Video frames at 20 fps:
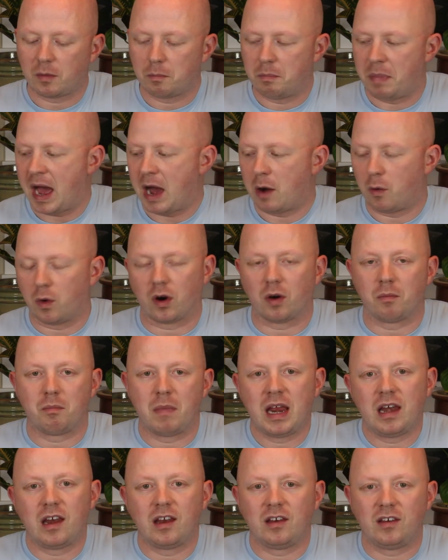Baoer
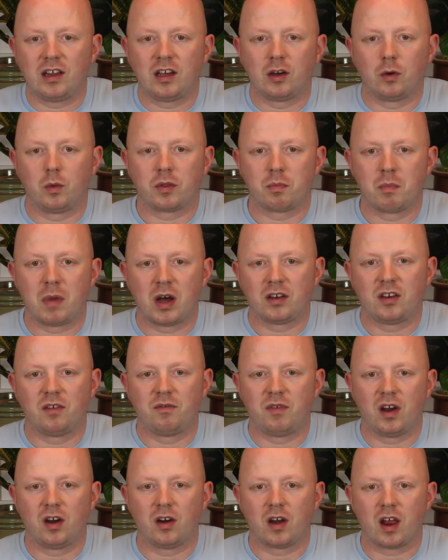made a deal with
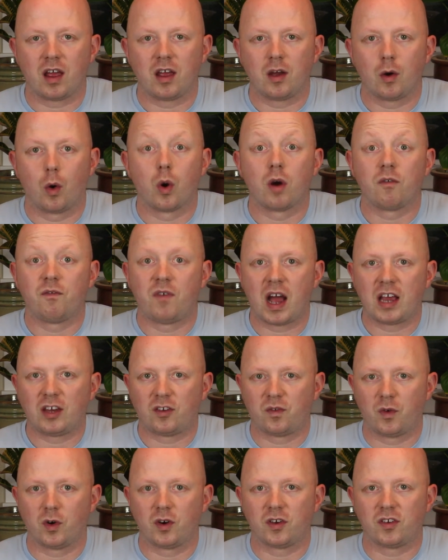Monteverde or
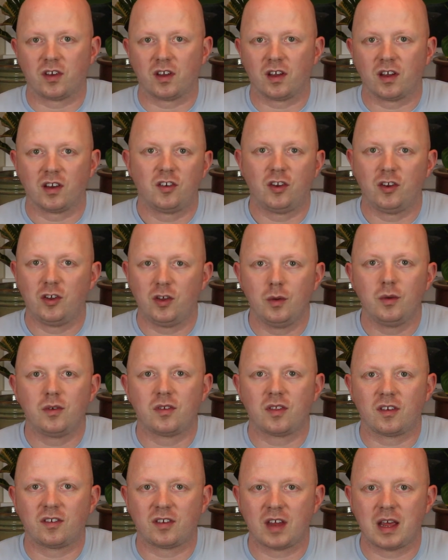vice versa to
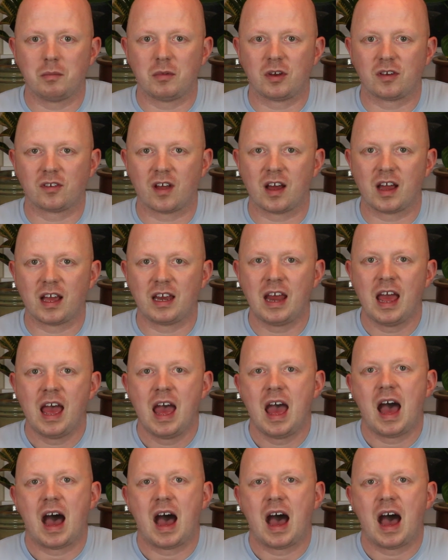use the same design,